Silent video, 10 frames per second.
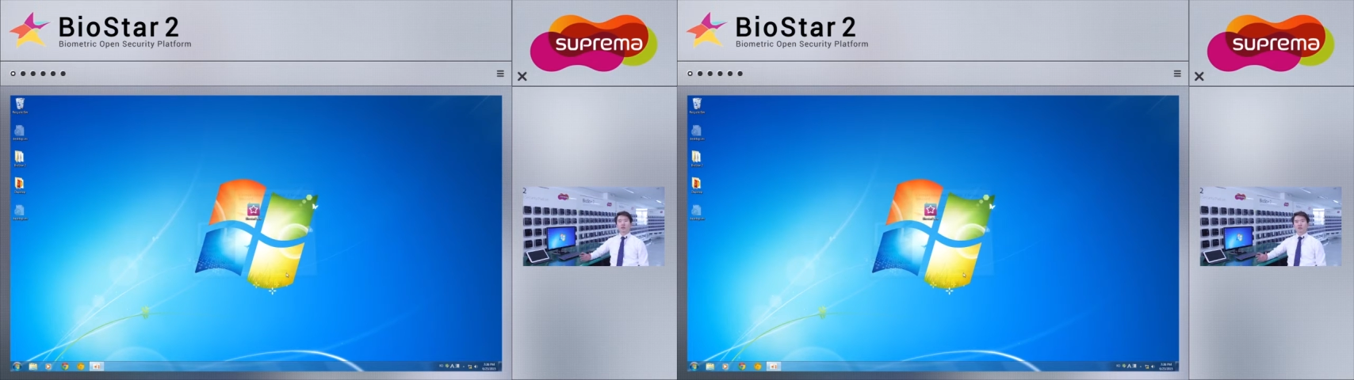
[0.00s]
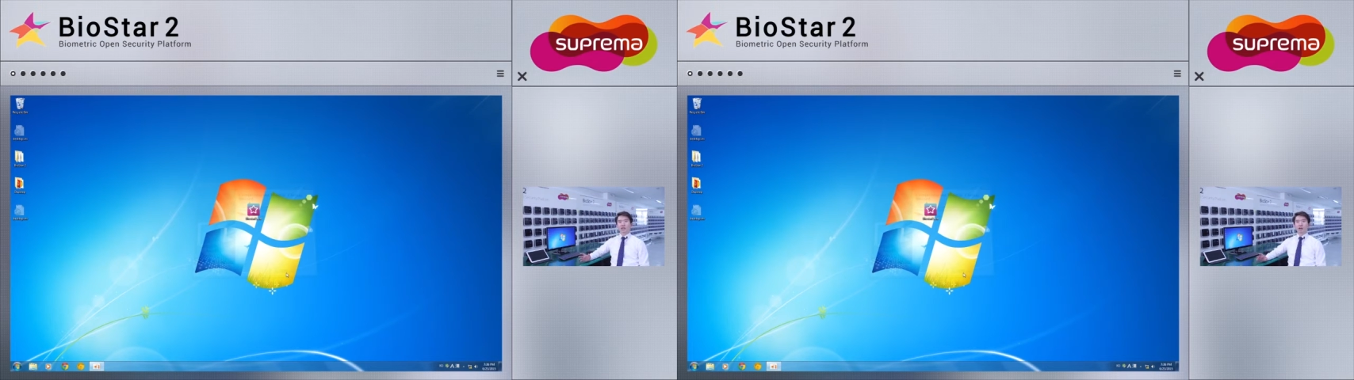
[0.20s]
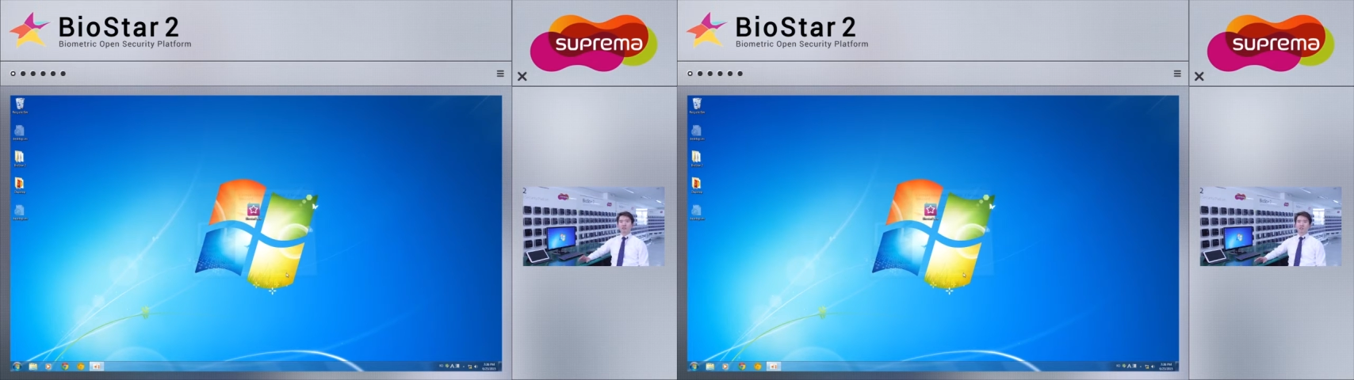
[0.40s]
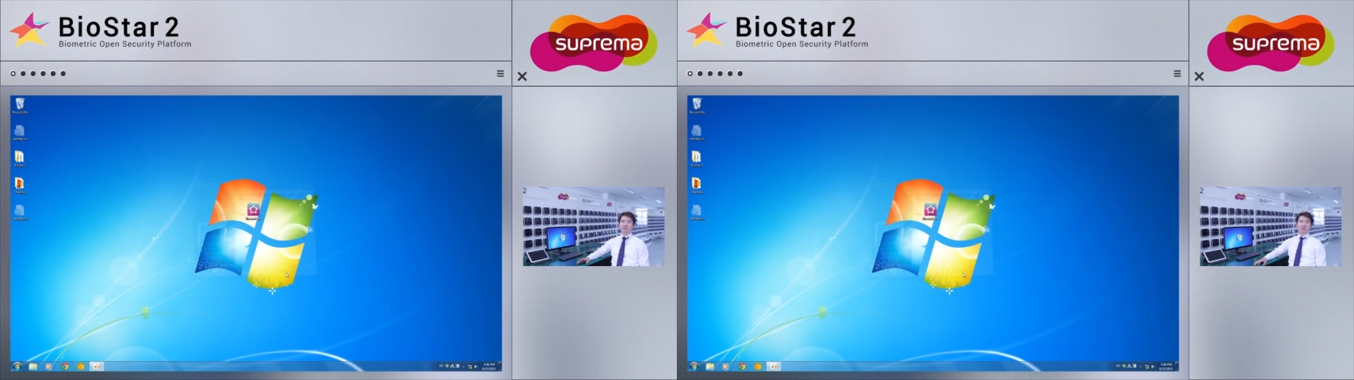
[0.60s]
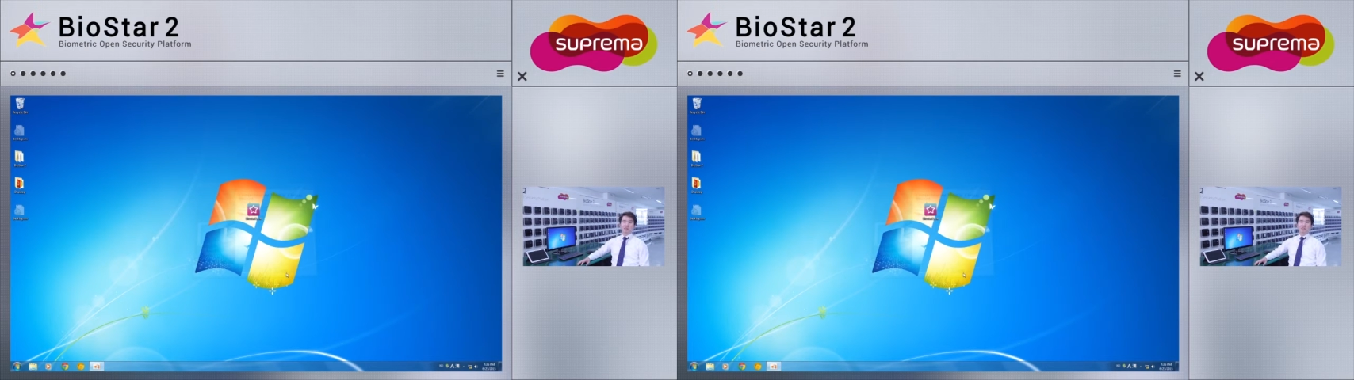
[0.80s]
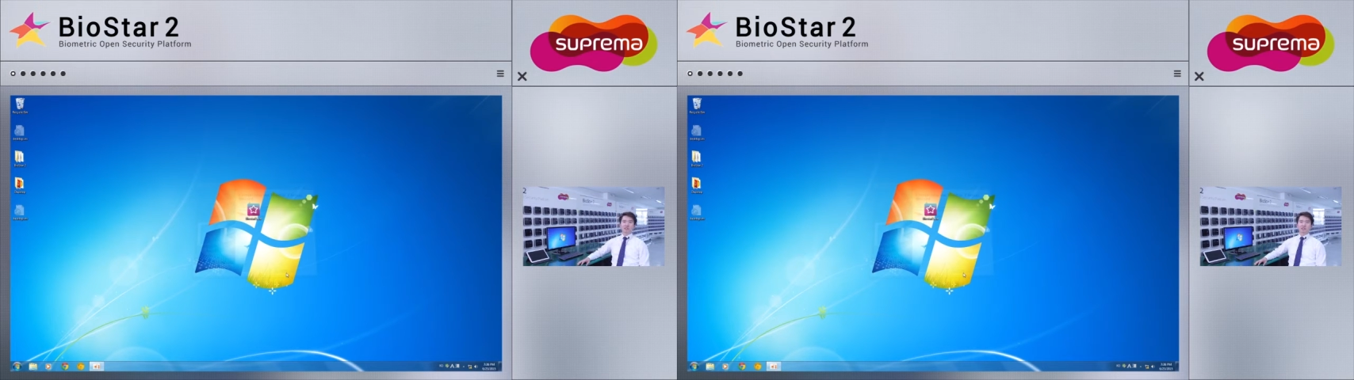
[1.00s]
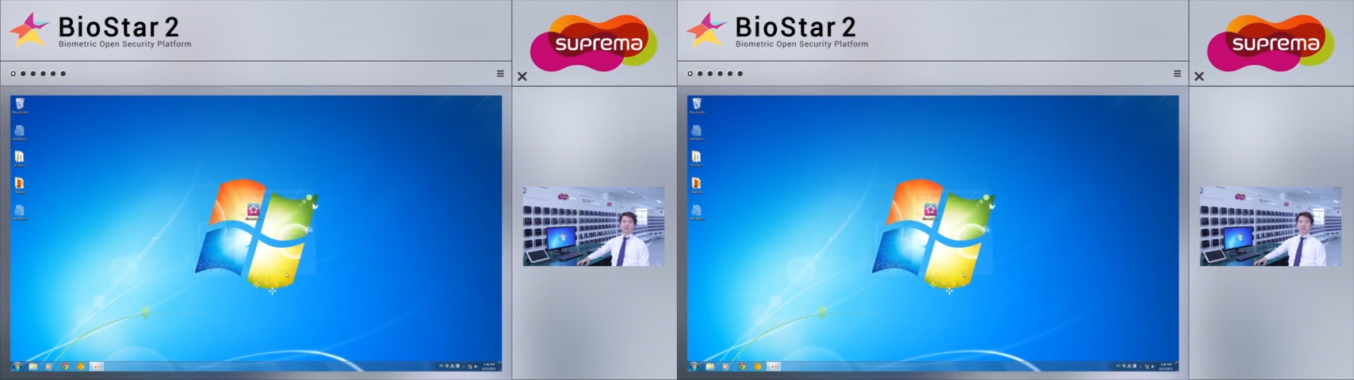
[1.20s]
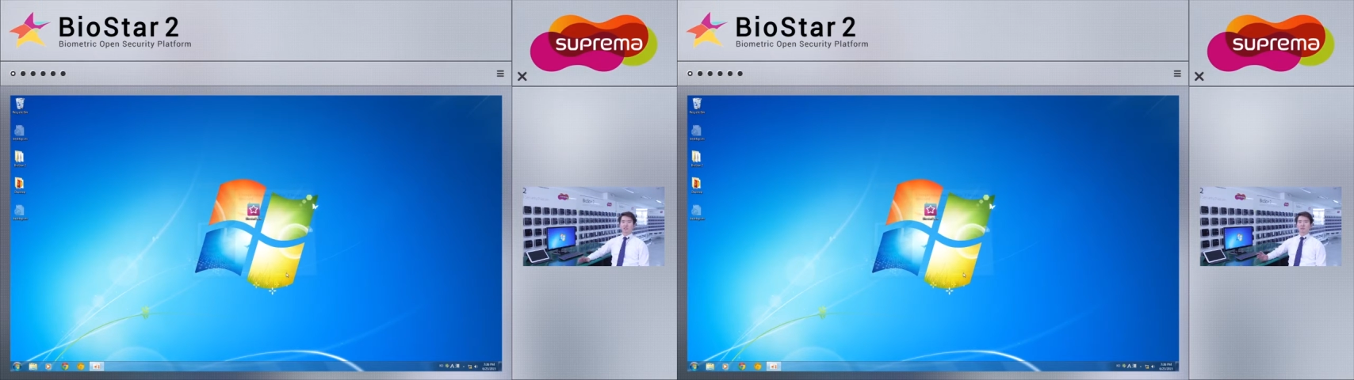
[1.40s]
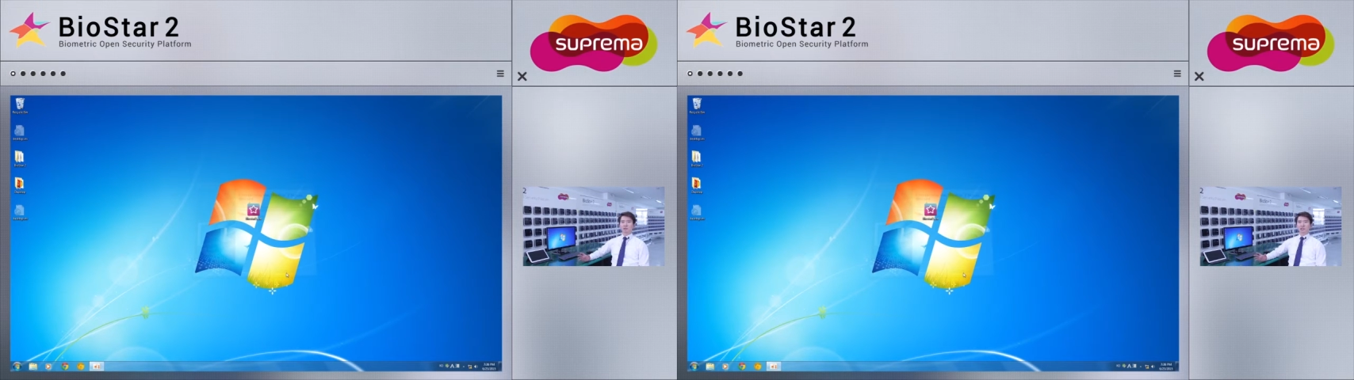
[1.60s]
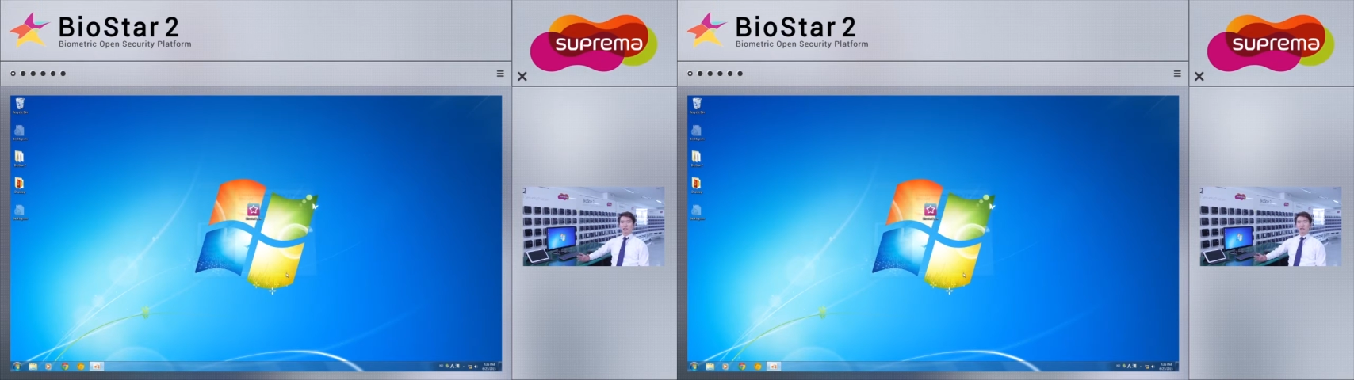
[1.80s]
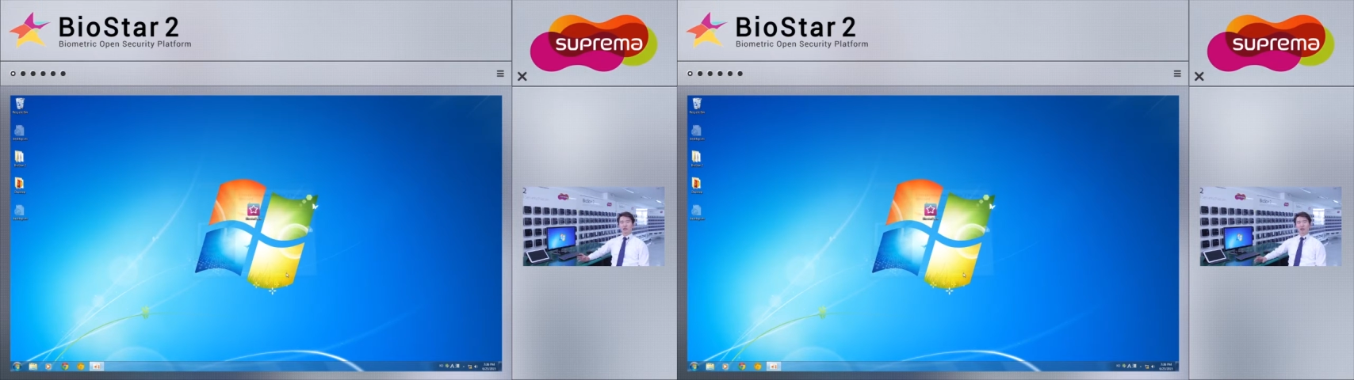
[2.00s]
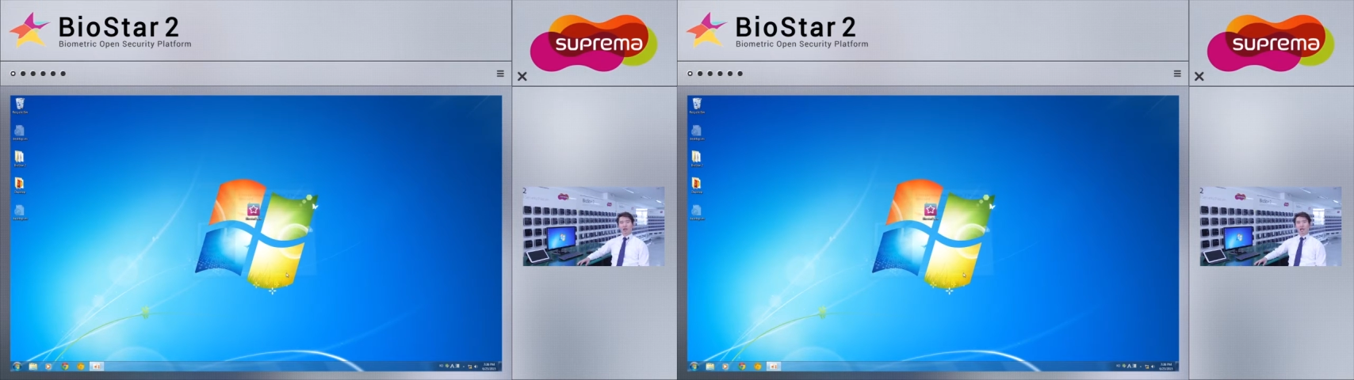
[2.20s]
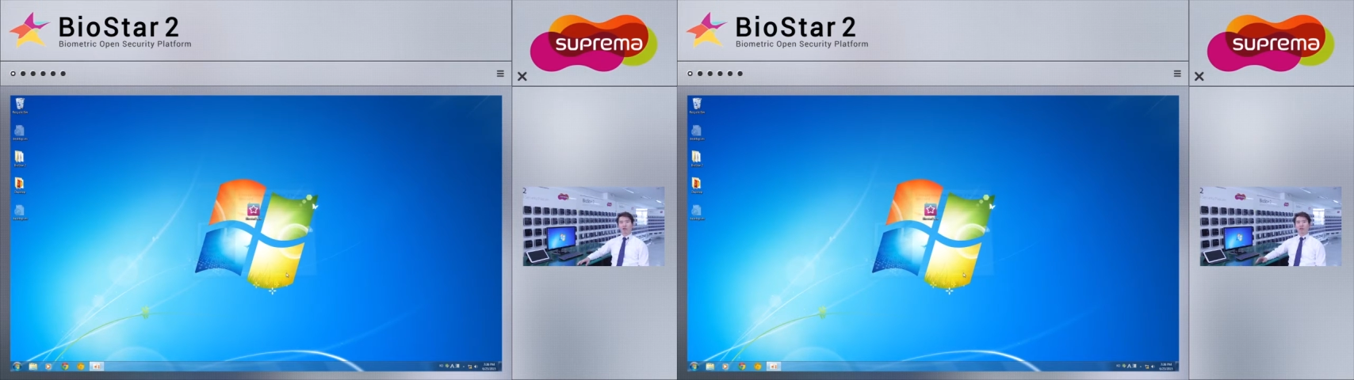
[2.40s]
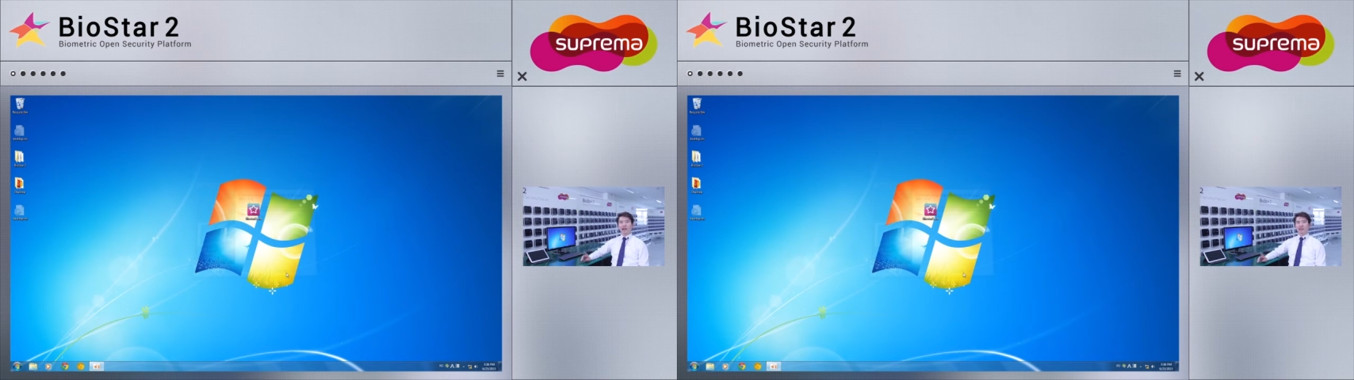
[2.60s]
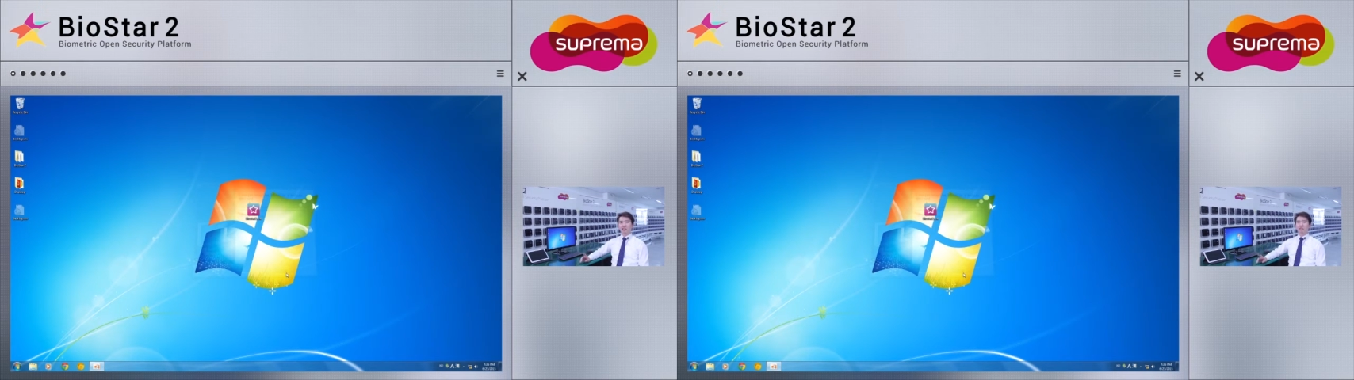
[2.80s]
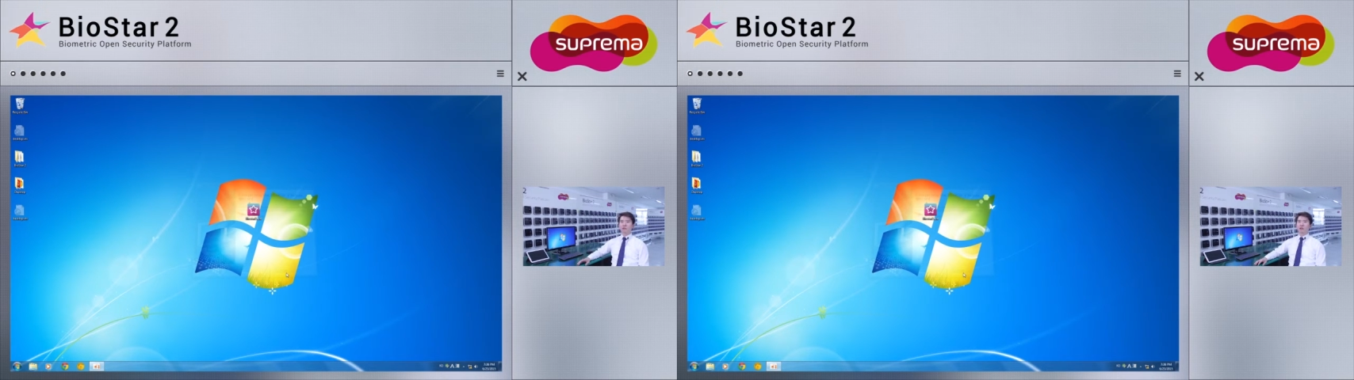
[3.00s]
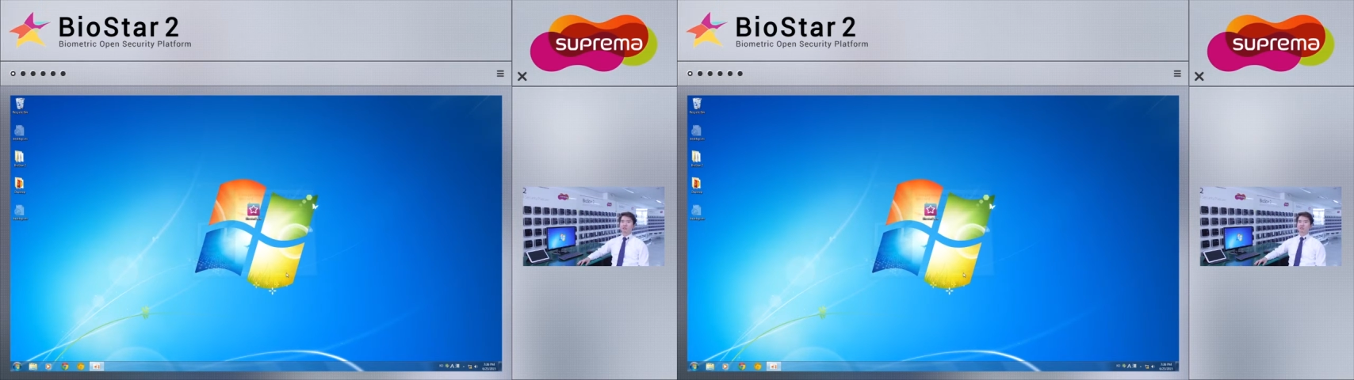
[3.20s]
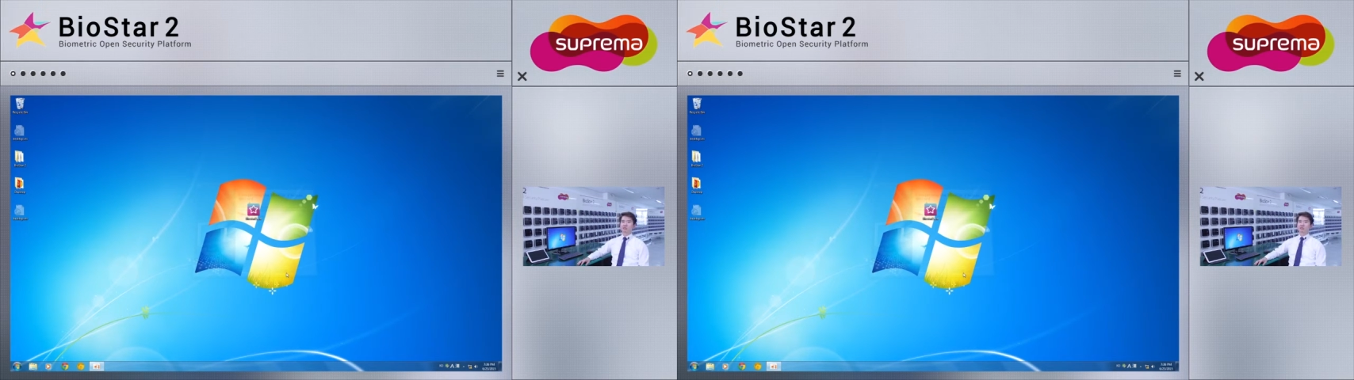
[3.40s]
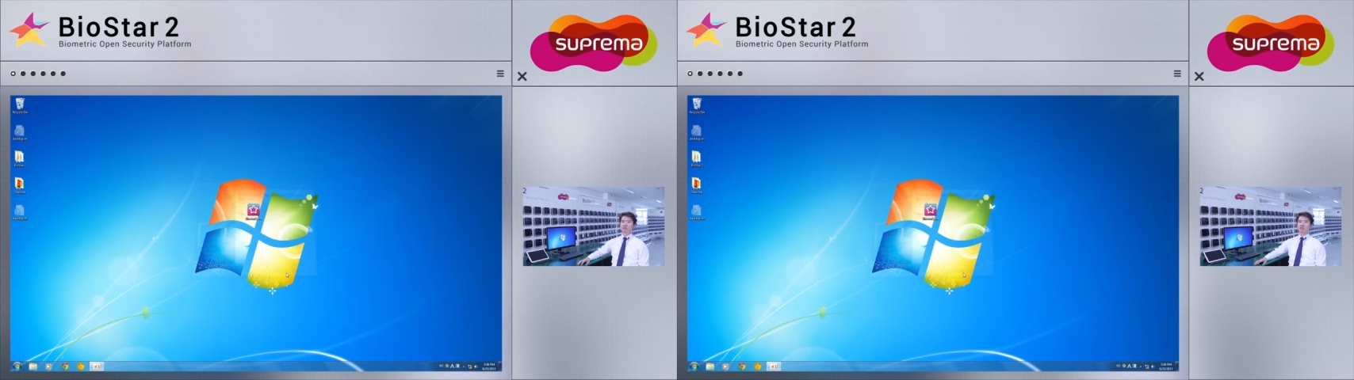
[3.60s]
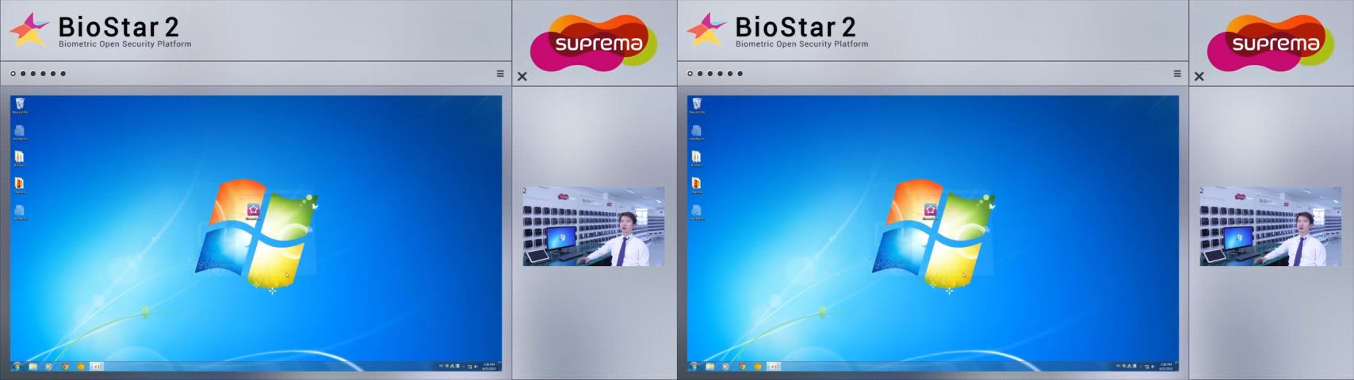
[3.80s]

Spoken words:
[unreadable: no face in view]